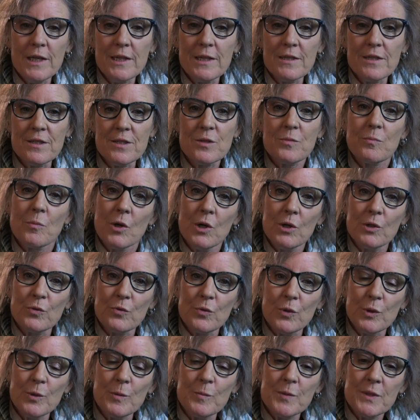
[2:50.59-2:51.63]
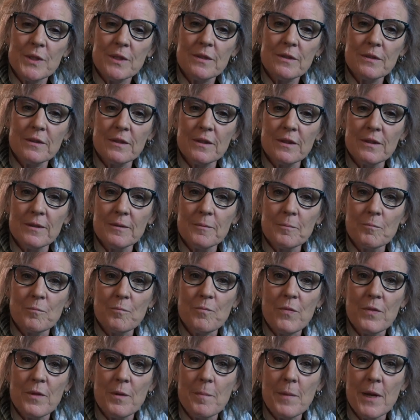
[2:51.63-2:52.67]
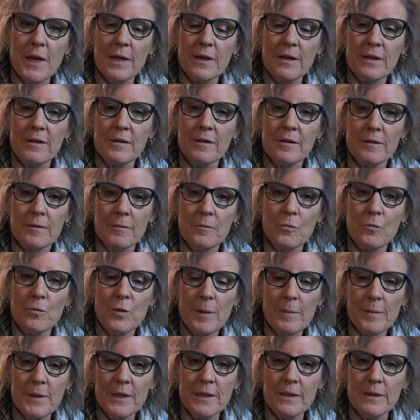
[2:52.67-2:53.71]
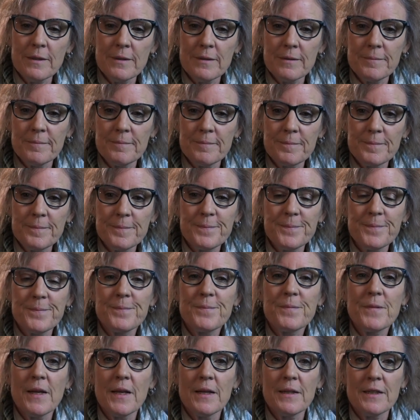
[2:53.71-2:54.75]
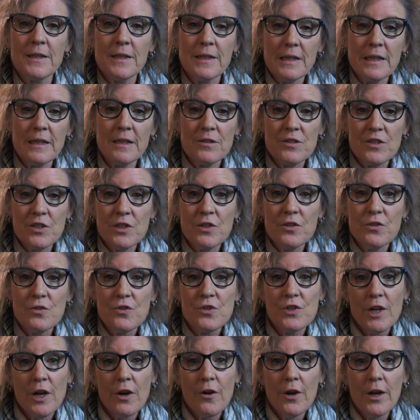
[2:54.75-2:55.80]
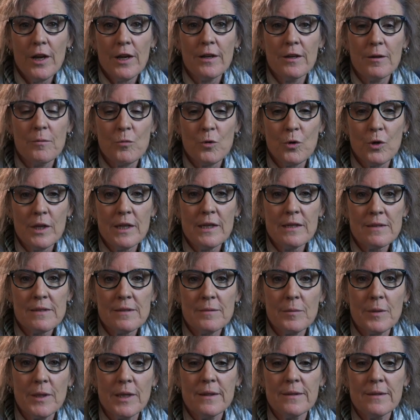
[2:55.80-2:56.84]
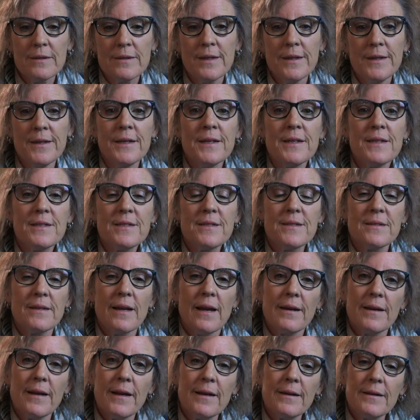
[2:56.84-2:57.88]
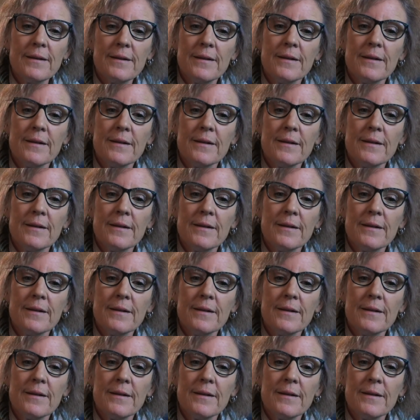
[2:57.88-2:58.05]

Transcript: into small groups. The men and women then can continue sharing in a more intimate setting.